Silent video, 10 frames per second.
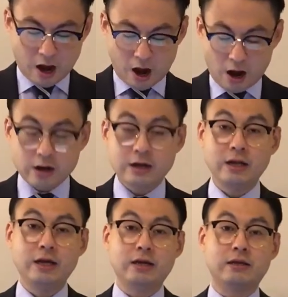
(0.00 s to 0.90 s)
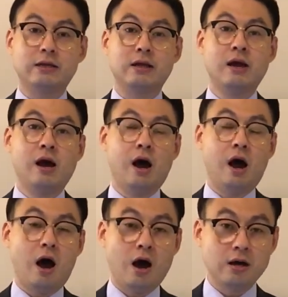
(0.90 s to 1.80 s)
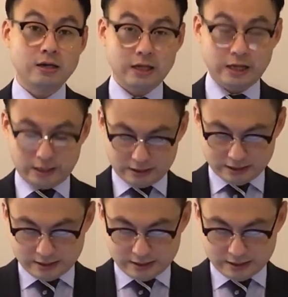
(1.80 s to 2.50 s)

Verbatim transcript: unclean, unclean.